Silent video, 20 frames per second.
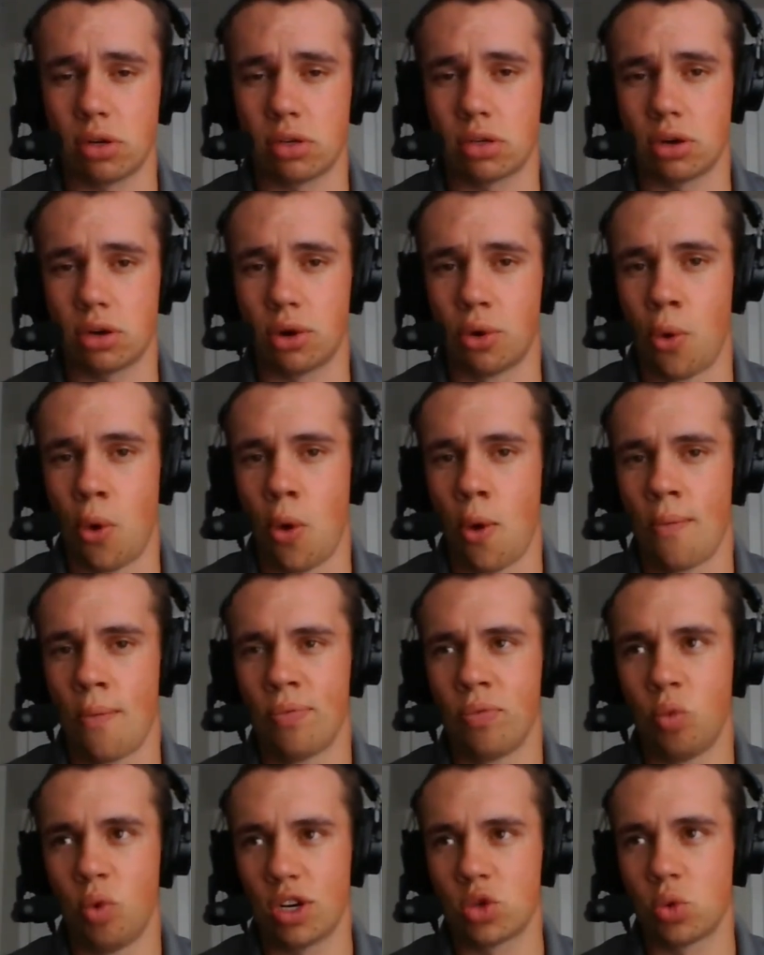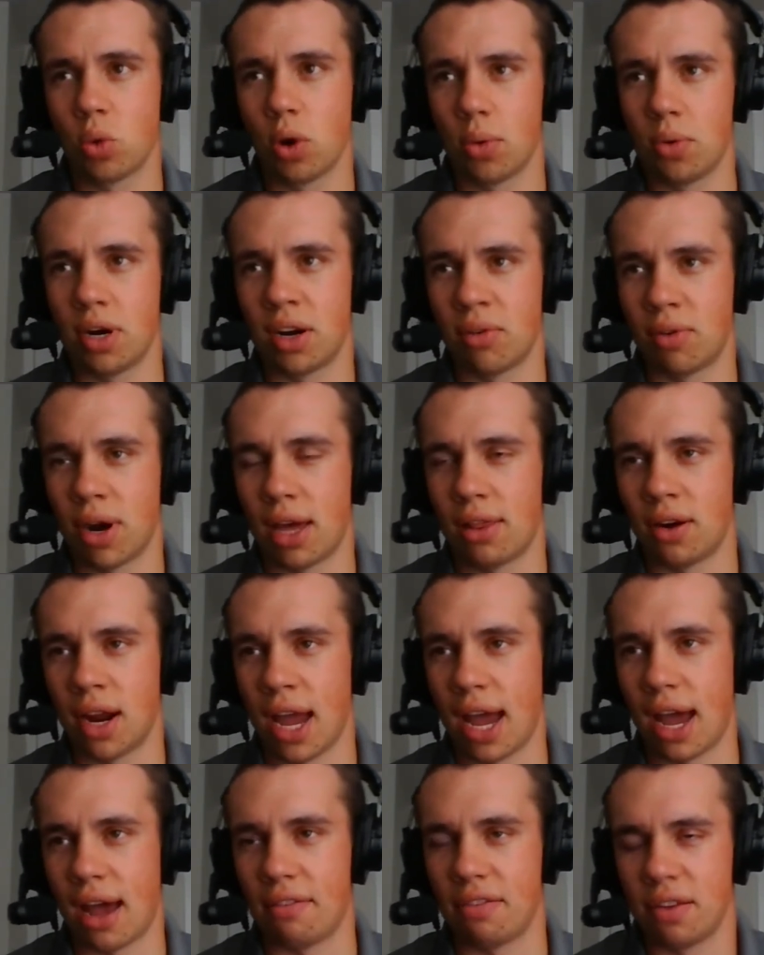rusher, which one would I
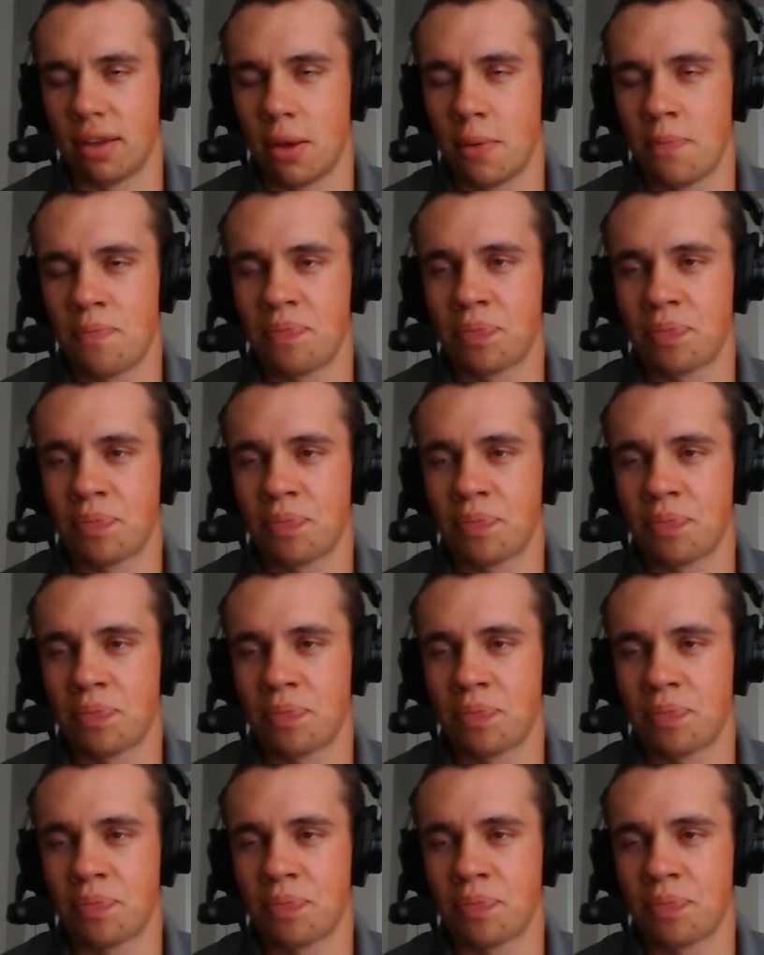rather have?